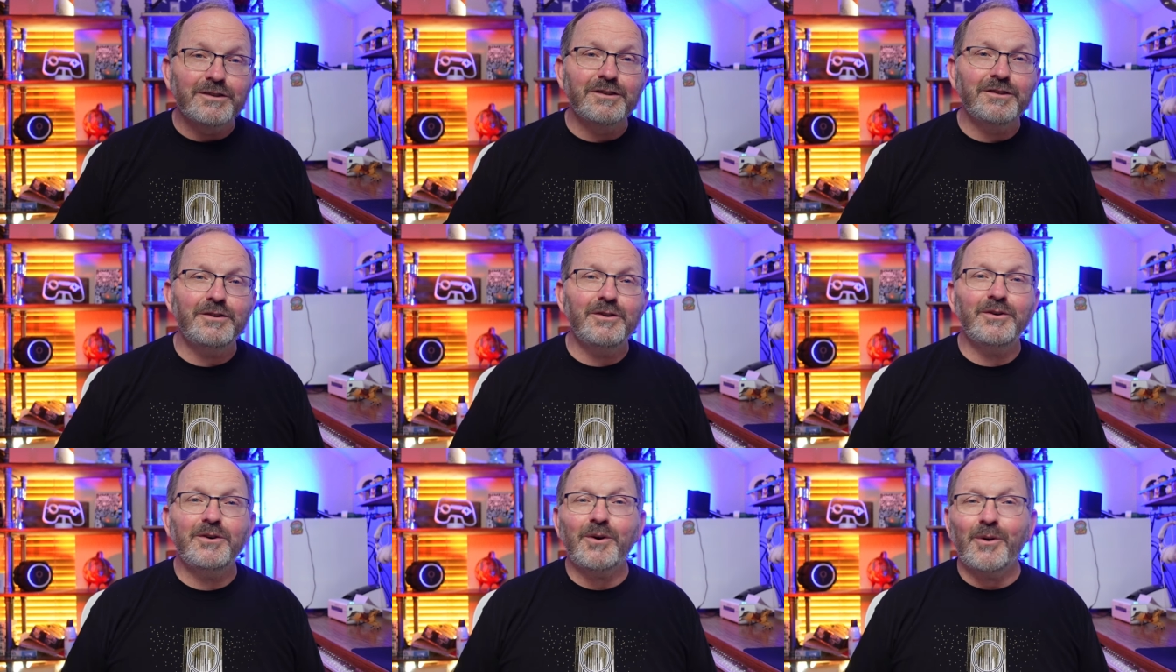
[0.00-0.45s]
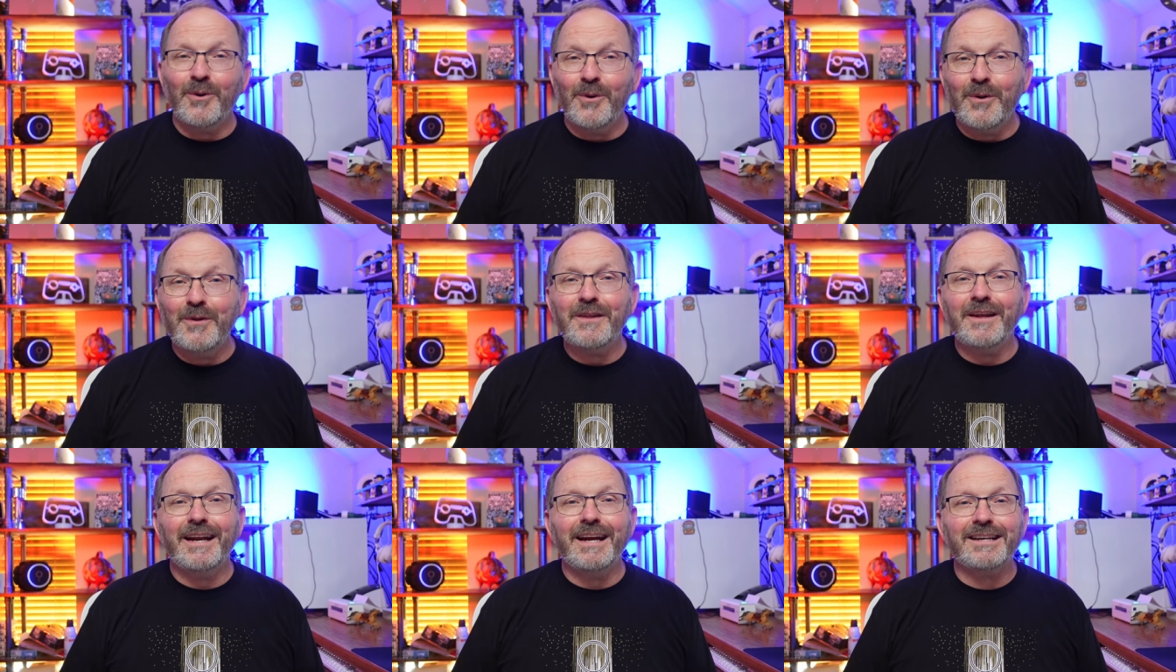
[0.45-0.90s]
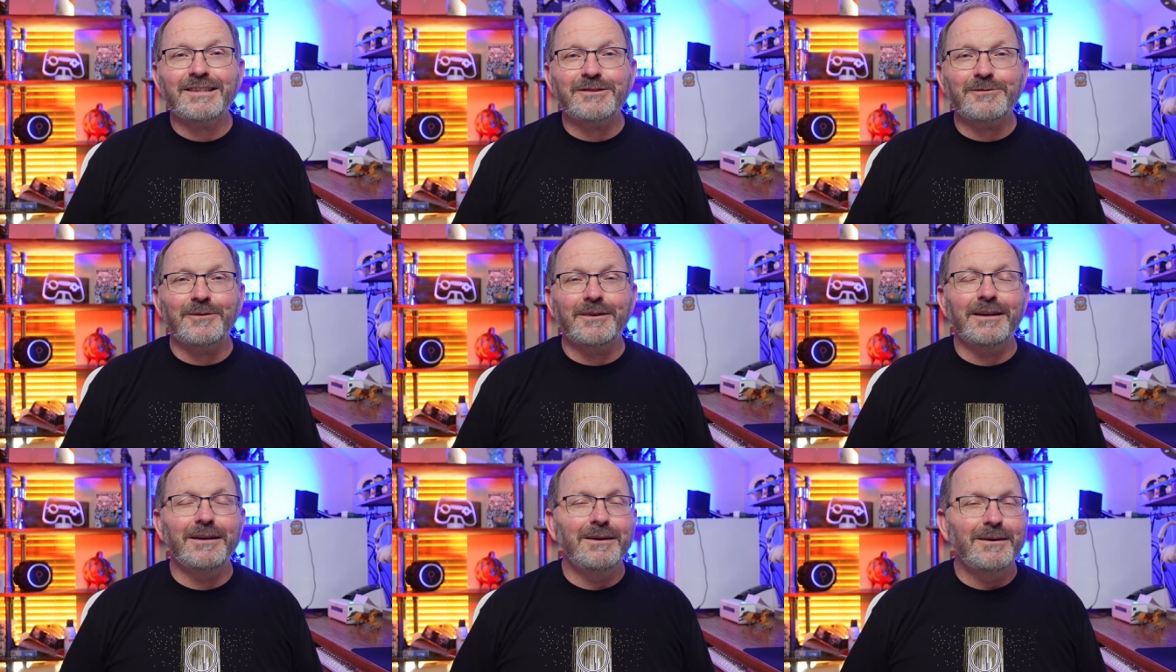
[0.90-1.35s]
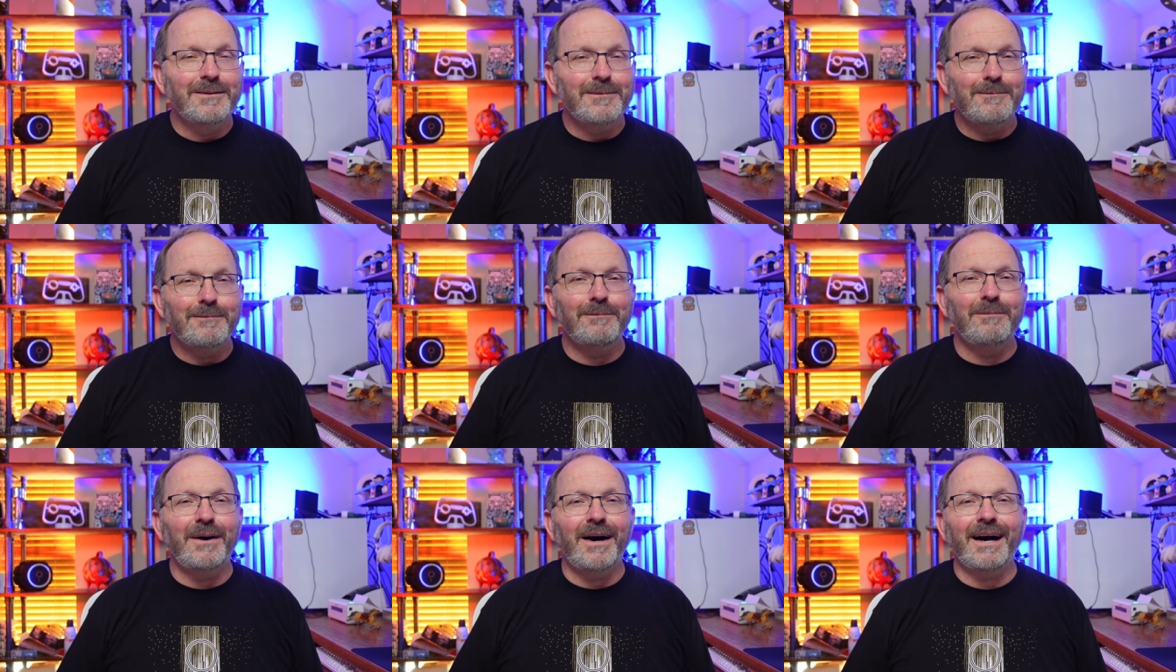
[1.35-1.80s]
soon on the next one.
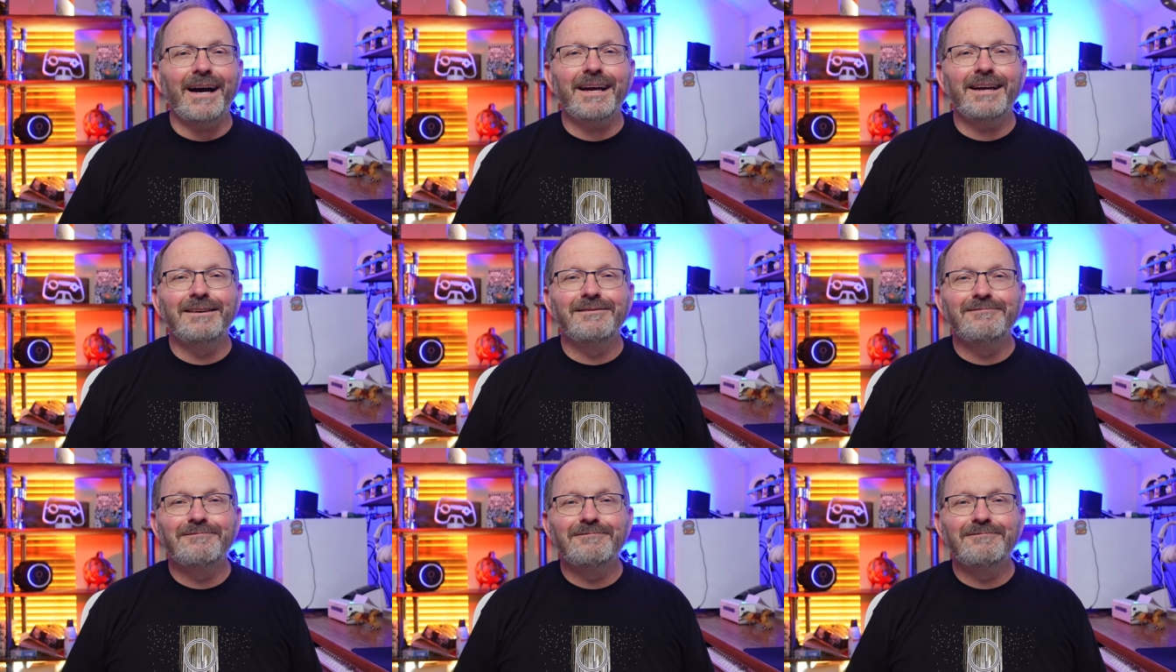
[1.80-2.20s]
Bye.